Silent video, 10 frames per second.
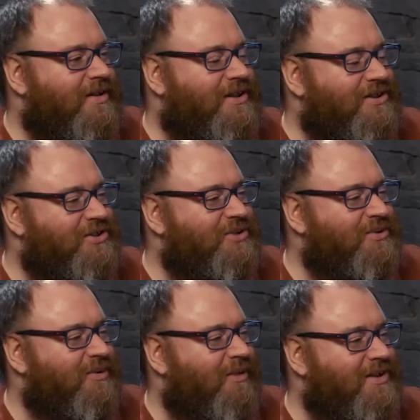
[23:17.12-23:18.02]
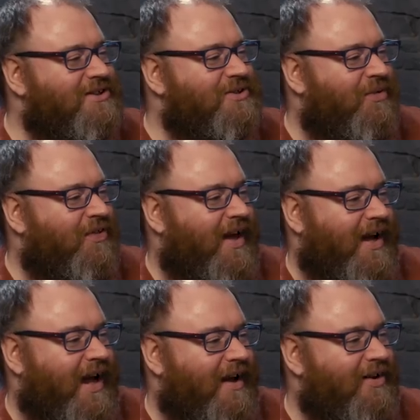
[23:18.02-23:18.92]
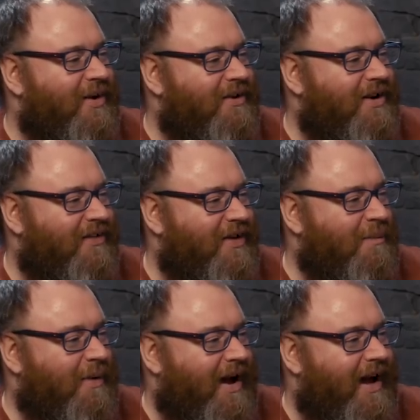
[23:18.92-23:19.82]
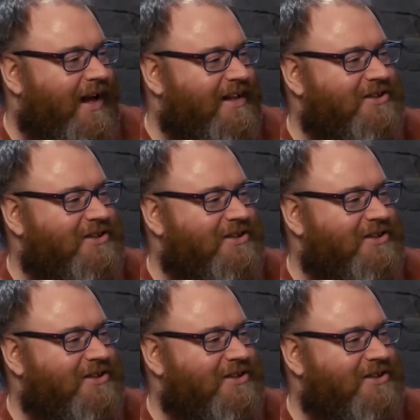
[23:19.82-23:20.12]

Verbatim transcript: Did you, what did you think? Knowing nothing about it,